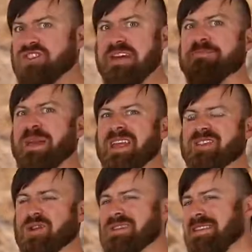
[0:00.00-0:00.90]
Jeff
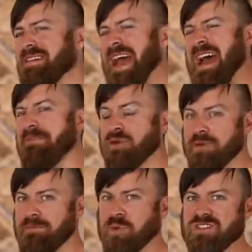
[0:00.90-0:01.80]
Bezos, even after
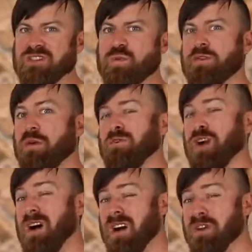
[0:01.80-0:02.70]
divorce, is worth over
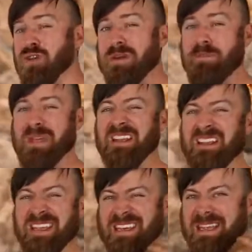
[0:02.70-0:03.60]
$100
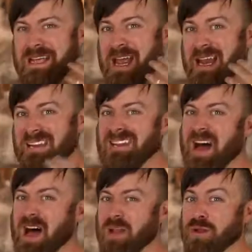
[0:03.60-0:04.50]
billion.
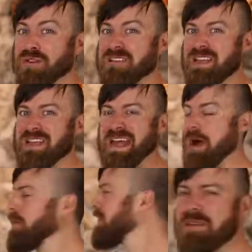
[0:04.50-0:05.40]

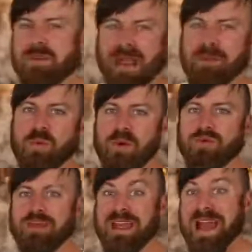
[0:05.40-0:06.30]
Now, you might be
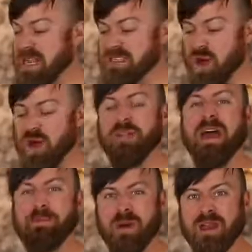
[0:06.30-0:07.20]
wondering, is all
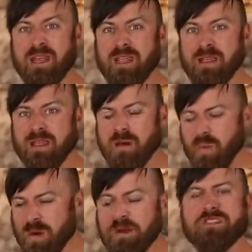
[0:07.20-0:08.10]
that money,
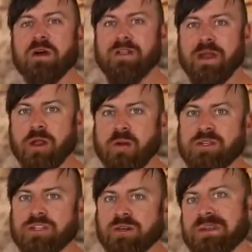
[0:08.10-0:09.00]
where is all that going
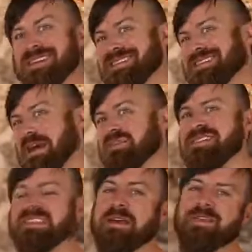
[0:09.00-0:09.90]
to? Now,
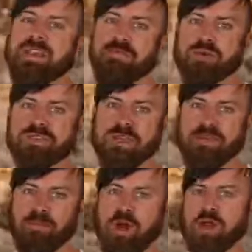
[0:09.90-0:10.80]
70% of
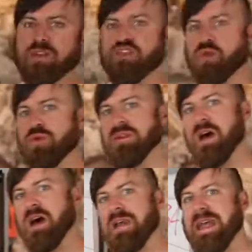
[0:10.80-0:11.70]
the products sold
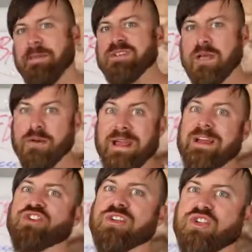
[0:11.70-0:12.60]
on Amazon are
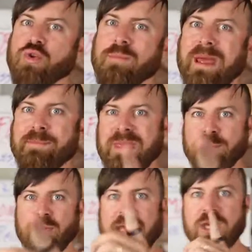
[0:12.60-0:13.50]
actually sold by
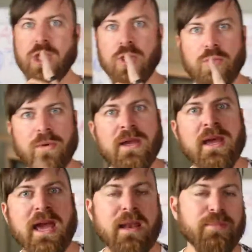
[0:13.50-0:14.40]
people like you
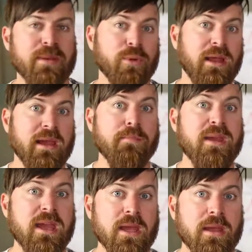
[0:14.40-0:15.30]
and people like
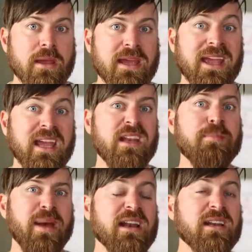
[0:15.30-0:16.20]
me,
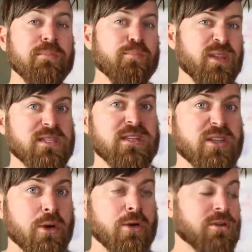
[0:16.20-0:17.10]
independent business
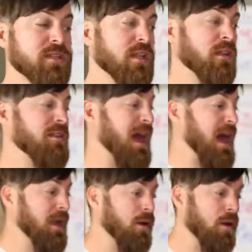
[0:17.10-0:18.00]
owners that